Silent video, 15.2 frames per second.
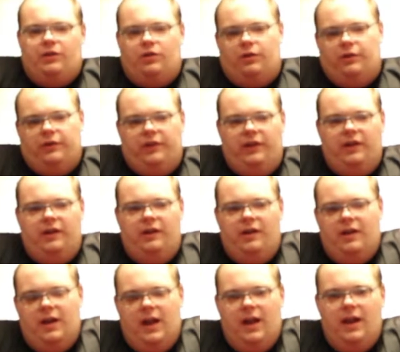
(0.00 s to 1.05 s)
jersey
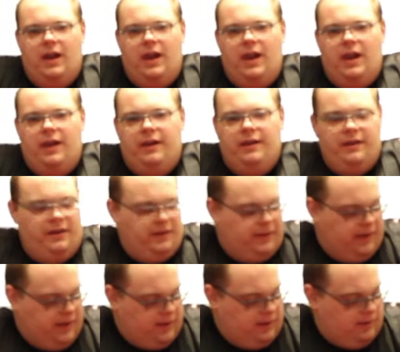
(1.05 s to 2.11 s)

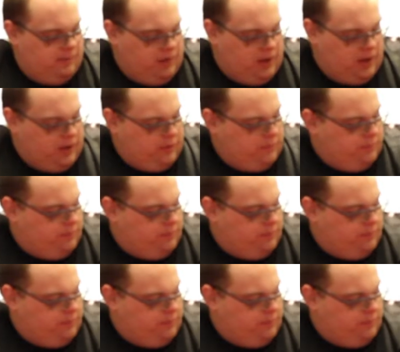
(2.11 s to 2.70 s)
that, you know,